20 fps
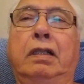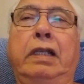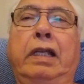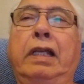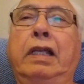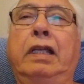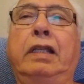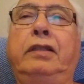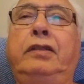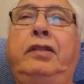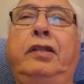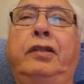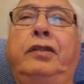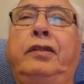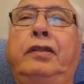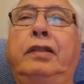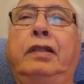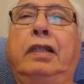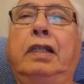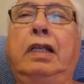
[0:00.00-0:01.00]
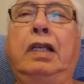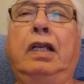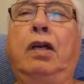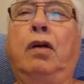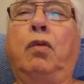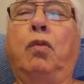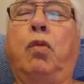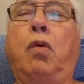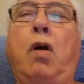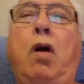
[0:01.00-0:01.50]
It's just
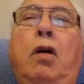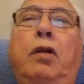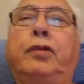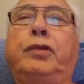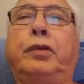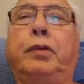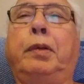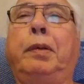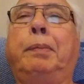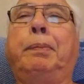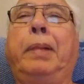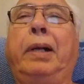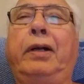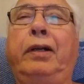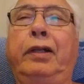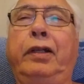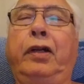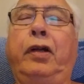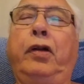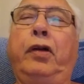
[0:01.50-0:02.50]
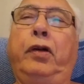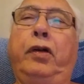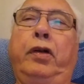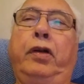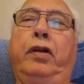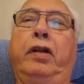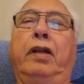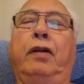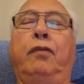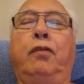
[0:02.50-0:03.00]
Wall Street, we barely
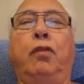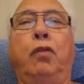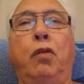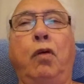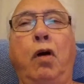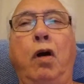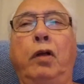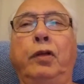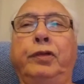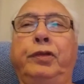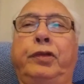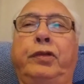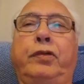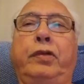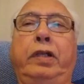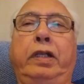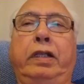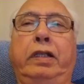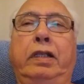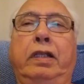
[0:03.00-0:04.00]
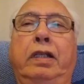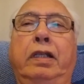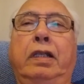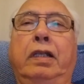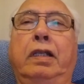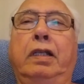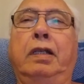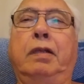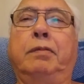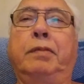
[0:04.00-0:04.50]
heard of Wall Street.
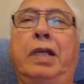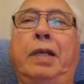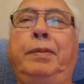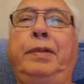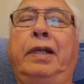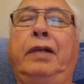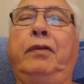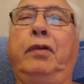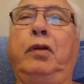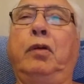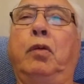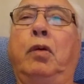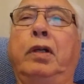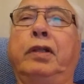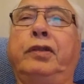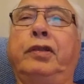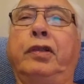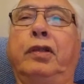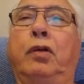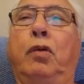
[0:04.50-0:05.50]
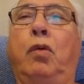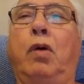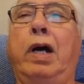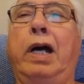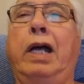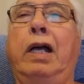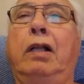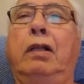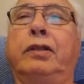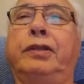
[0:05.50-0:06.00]
Maybe every once in a
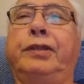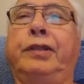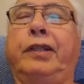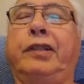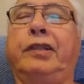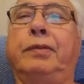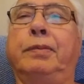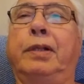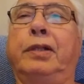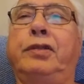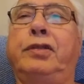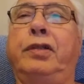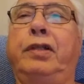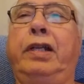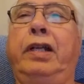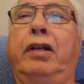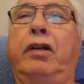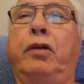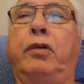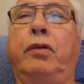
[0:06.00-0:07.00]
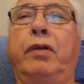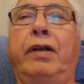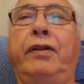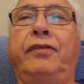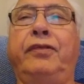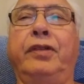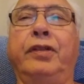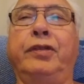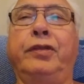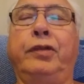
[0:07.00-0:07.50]
while, six months, you'd hear a
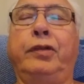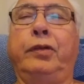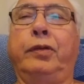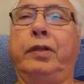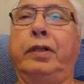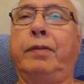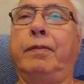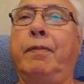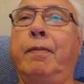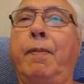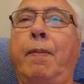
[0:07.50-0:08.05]
reference to it.